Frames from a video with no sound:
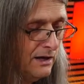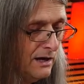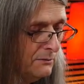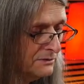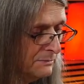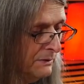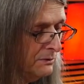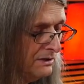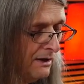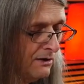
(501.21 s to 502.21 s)
I will explain
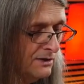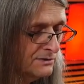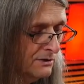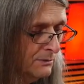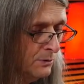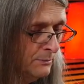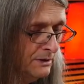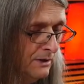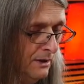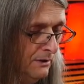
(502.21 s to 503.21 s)
what the icons are in a moment.